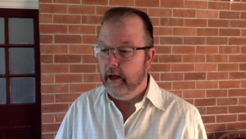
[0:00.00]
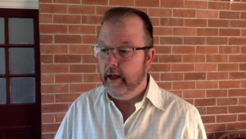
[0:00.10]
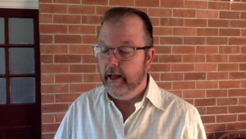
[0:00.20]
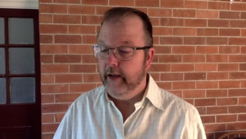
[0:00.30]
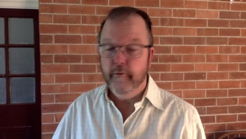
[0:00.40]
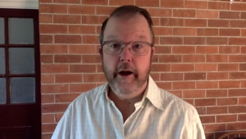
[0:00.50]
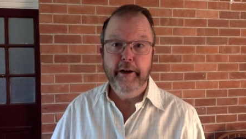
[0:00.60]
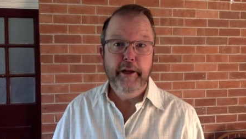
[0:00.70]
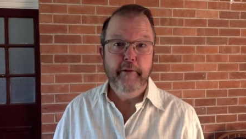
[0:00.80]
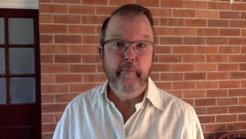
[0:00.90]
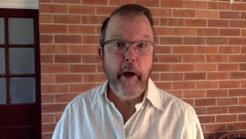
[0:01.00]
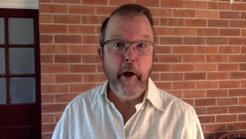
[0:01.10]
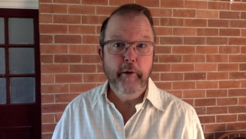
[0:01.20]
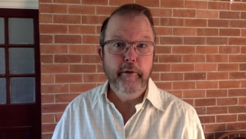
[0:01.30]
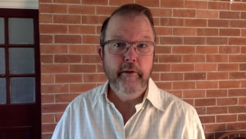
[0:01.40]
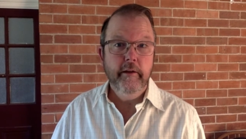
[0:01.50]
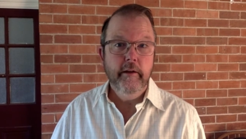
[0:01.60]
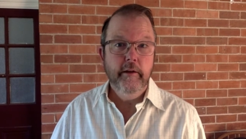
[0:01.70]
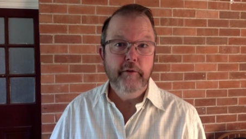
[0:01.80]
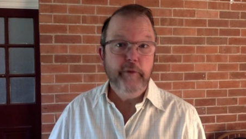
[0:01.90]
in great need of both,
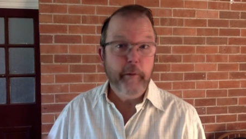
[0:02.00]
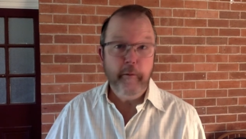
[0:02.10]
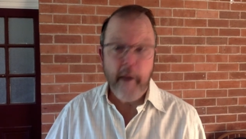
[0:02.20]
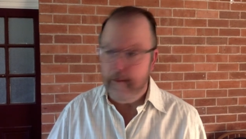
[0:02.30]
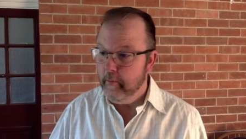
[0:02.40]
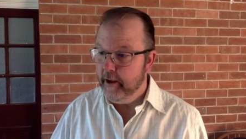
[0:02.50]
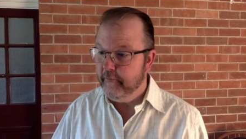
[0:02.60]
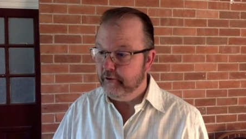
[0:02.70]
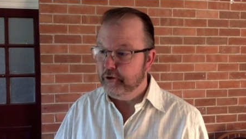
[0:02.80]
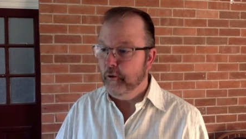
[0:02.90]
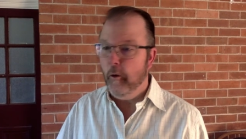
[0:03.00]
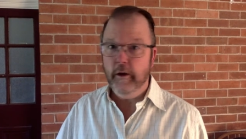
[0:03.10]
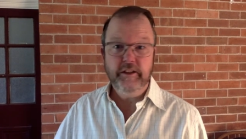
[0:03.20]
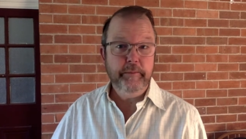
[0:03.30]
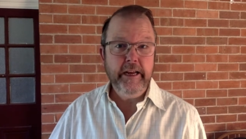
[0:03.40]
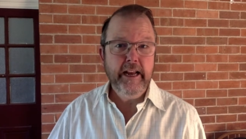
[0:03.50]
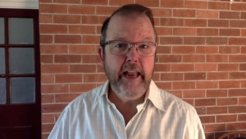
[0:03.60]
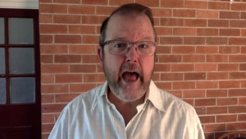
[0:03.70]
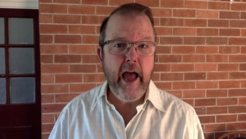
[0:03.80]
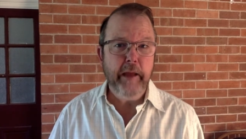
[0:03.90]
so it grabbed me for sure. It's a big
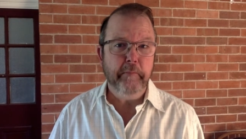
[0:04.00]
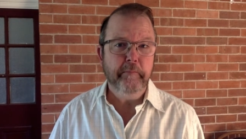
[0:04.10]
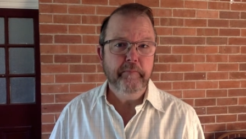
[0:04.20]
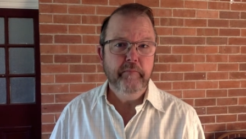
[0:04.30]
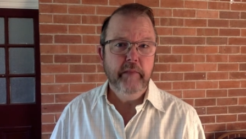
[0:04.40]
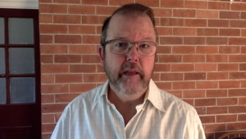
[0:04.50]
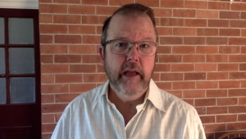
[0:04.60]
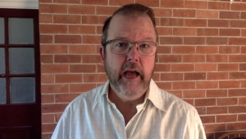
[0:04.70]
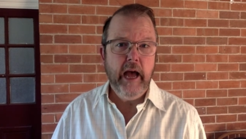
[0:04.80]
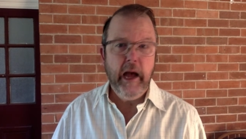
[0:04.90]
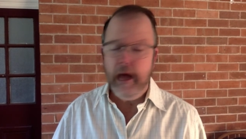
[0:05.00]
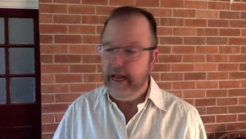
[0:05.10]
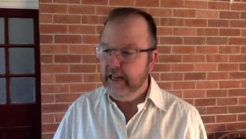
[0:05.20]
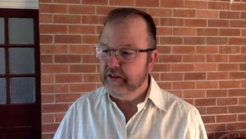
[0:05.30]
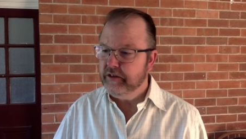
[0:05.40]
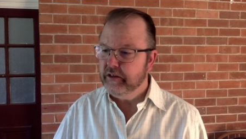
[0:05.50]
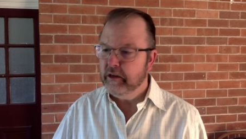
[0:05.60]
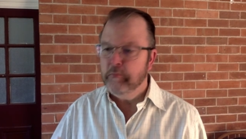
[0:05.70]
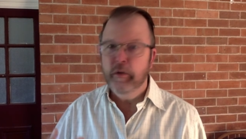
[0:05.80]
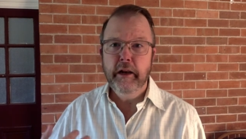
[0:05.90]
claim. Uh, it's
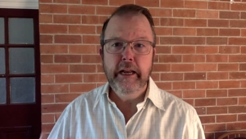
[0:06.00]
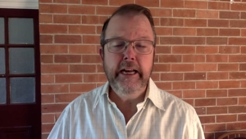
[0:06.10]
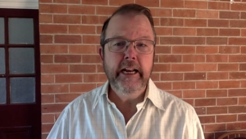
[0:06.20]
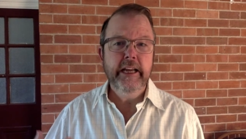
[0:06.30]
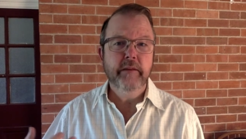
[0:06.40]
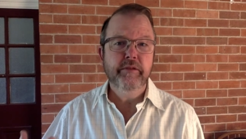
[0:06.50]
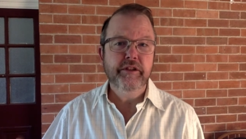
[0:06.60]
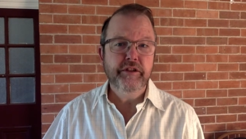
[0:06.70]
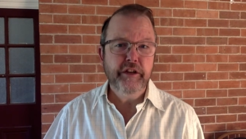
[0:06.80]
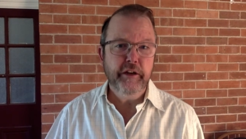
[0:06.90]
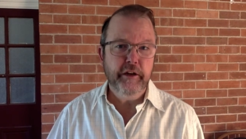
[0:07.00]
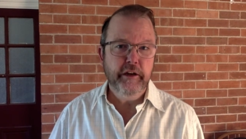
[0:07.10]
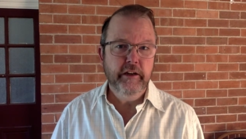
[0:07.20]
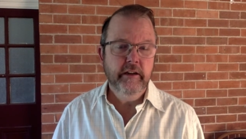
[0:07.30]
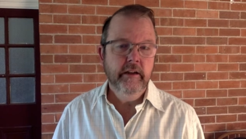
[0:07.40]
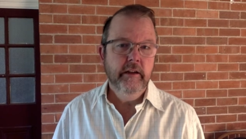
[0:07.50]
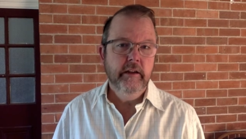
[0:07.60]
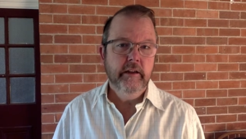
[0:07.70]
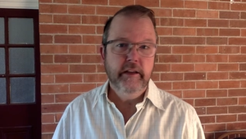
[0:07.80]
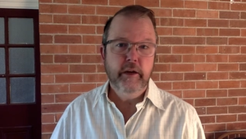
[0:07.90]
completely absurd
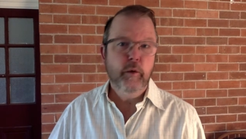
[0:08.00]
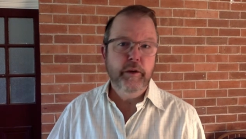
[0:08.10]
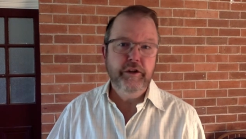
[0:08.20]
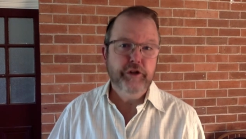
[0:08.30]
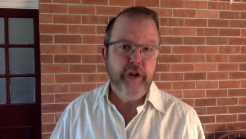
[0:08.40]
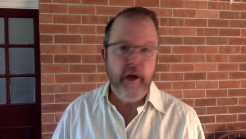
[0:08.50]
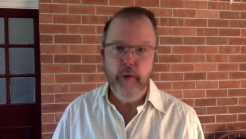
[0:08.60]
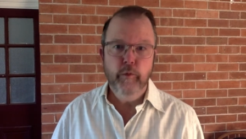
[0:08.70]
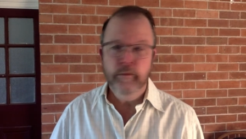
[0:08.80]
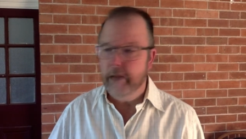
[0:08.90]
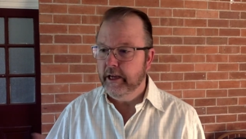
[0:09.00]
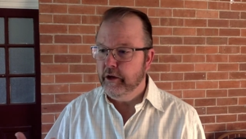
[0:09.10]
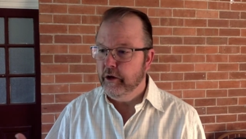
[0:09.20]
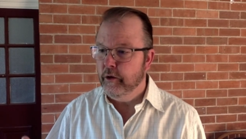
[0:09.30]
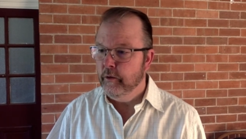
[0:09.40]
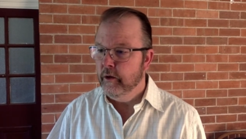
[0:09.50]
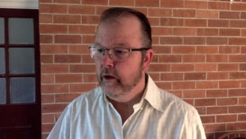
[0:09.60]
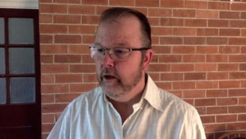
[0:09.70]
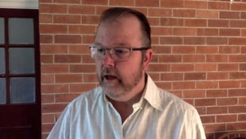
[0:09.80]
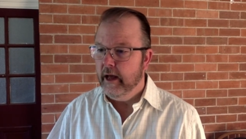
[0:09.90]
that a quiz show would make you
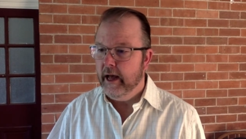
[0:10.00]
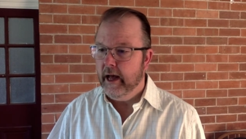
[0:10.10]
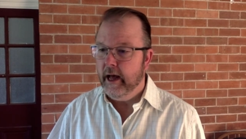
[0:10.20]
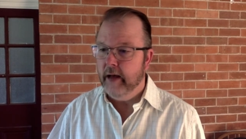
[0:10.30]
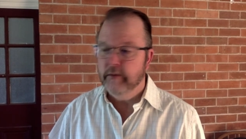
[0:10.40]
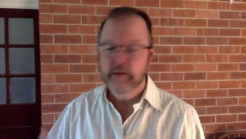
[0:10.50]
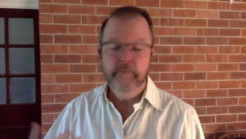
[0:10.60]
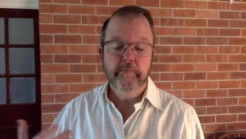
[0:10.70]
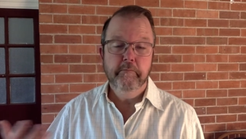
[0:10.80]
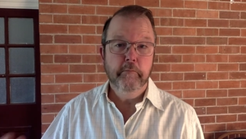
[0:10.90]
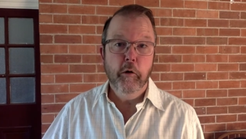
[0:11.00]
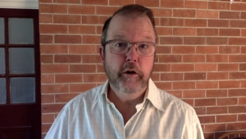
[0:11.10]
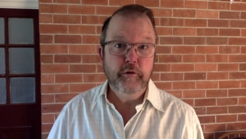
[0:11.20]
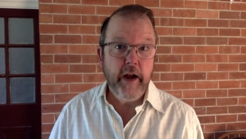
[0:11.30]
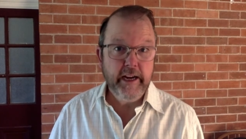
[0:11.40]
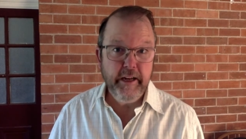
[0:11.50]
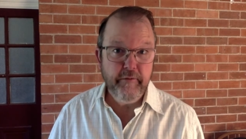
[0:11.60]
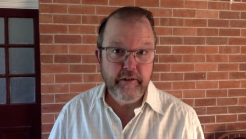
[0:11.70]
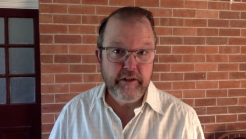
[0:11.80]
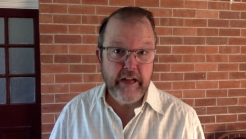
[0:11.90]
uh, more attractive for
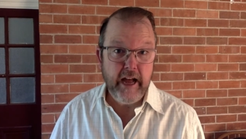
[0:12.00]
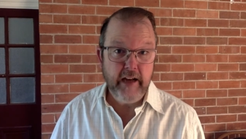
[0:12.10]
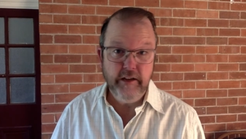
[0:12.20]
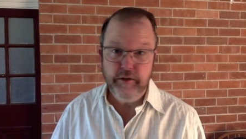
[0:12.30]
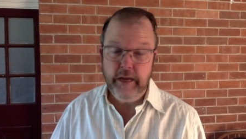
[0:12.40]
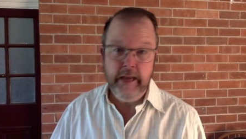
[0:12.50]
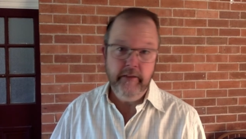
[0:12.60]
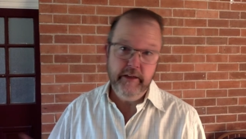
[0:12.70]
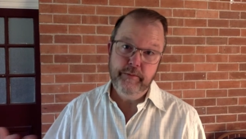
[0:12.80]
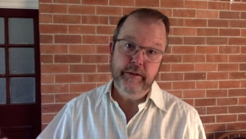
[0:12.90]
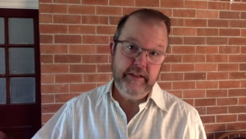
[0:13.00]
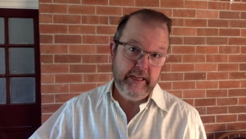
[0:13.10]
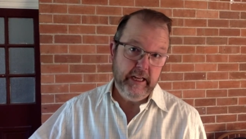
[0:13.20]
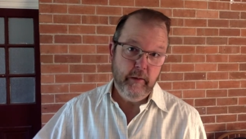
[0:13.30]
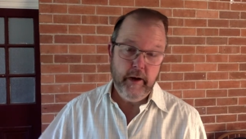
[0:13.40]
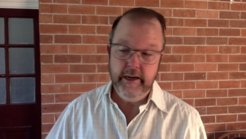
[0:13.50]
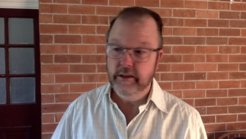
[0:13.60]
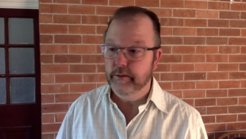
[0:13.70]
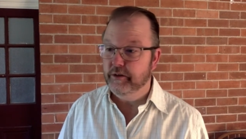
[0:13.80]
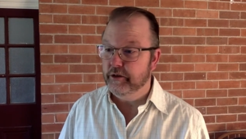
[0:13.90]
starters, and this particular one, it's
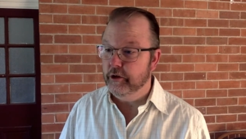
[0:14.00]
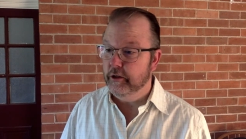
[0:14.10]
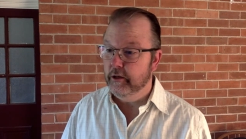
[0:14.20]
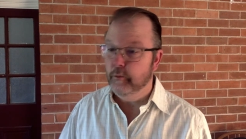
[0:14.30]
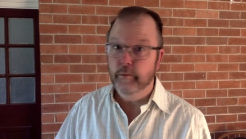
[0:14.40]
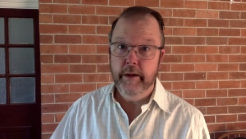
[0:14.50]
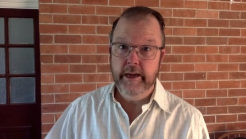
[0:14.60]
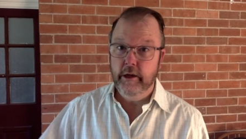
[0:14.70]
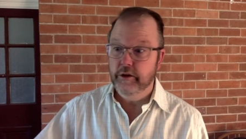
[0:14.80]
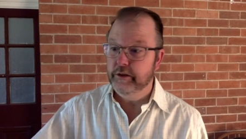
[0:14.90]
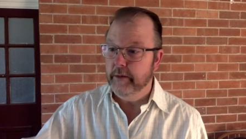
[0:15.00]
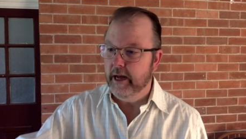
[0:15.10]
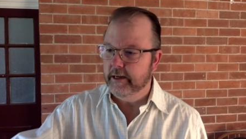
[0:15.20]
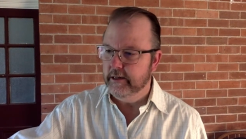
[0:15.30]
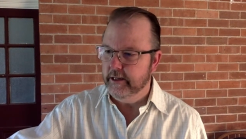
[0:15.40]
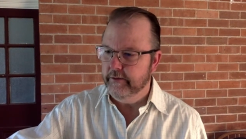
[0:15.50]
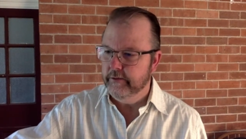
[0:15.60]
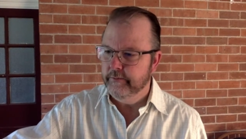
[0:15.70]
absurd that it would make you smarter even